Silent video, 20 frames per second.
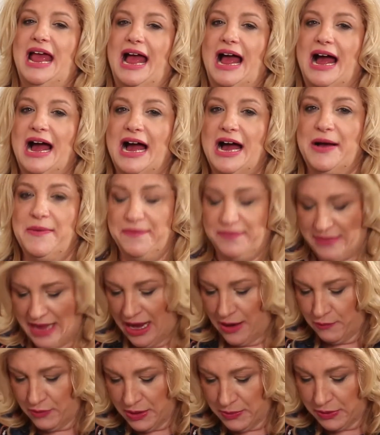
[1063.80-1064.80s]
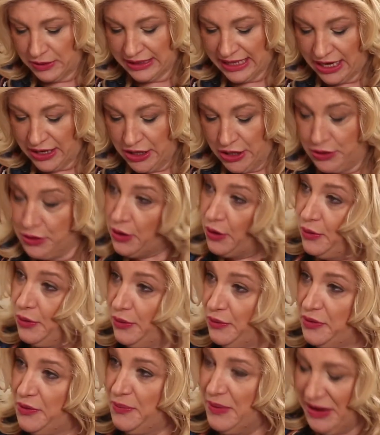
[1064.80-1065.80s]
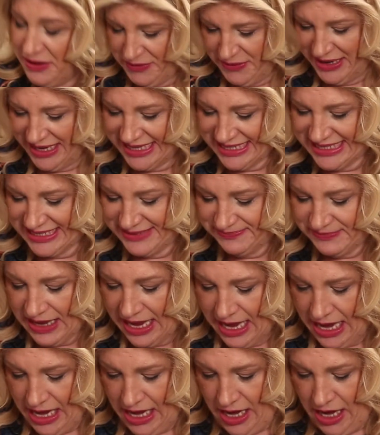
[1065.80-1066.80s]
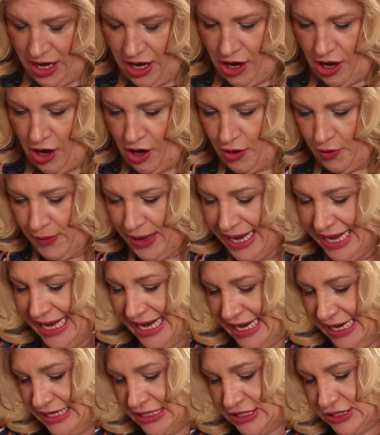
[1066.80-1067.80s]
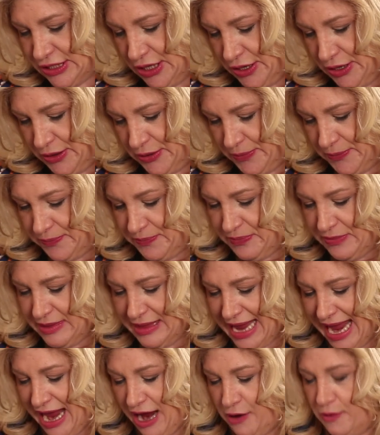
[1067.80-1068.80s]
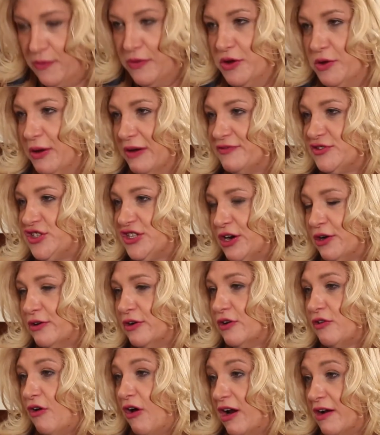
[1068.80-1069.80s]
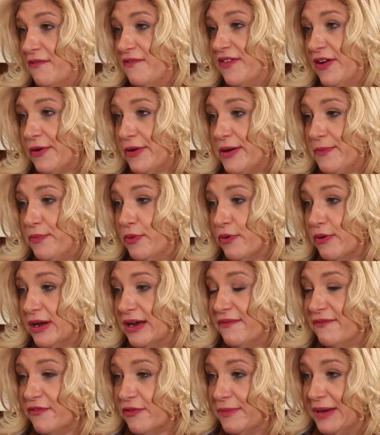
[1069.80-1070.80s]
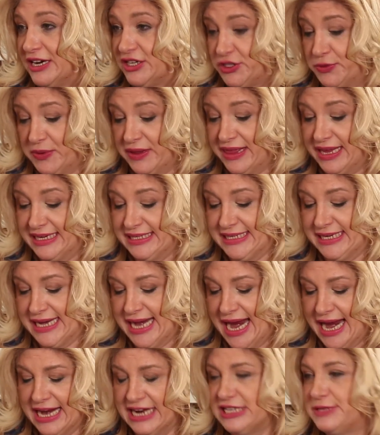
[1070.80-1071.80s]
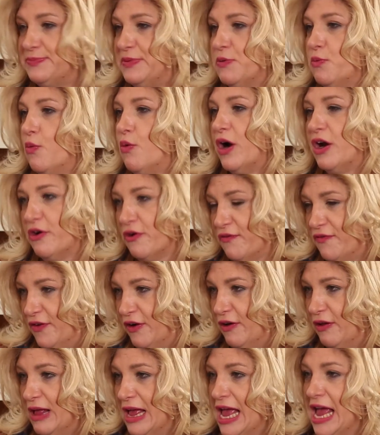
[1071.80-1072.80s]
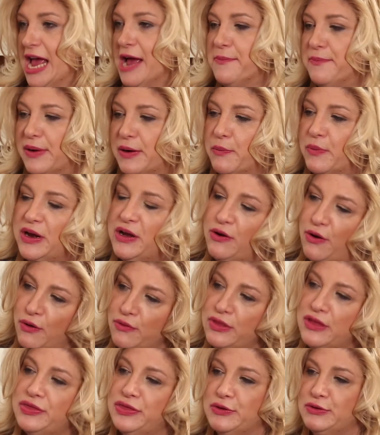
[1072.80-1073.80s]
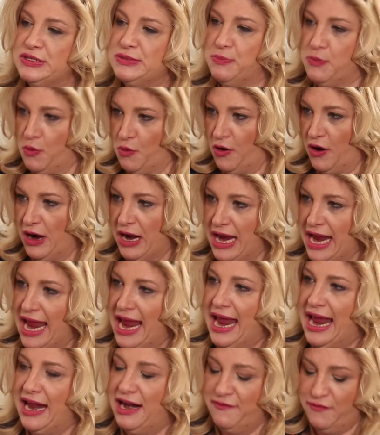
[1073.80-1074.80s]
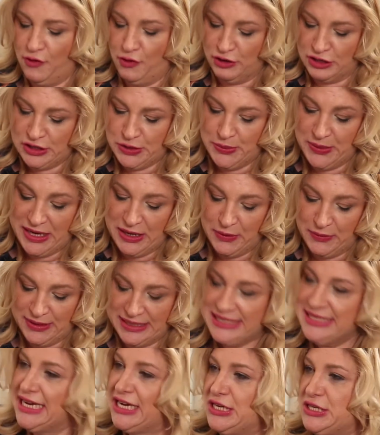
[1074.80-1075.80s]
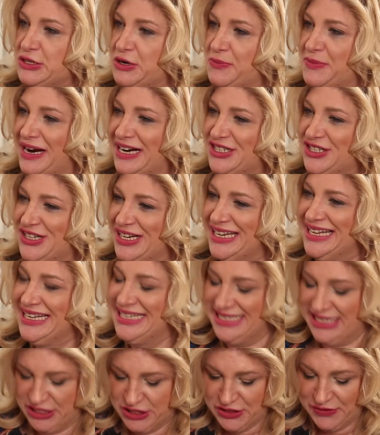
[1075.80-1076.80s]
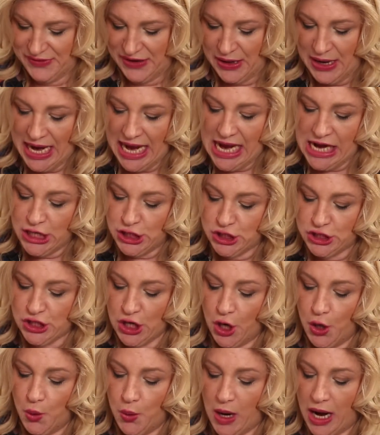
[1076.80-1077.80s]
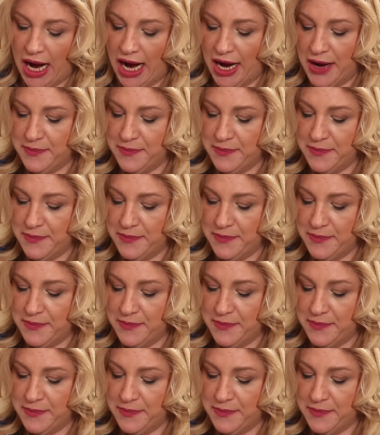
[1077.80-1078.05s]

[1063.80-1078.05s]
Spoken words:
and we will let you know who the winner is. Alrighty, so now you have shared a lot of very important information with us today, and it's been wonderful, but we know that there's more. Yes. And of course, we can only say so much in this interview. So